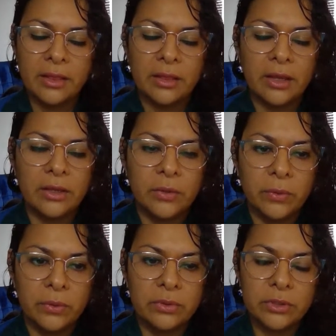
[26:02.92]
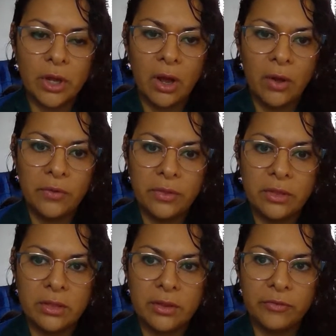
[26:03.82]
Thank you. So
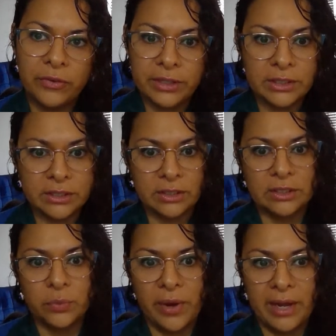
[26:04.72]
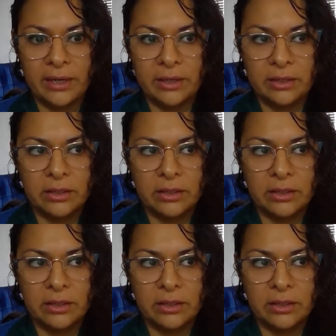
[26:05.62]
the first is what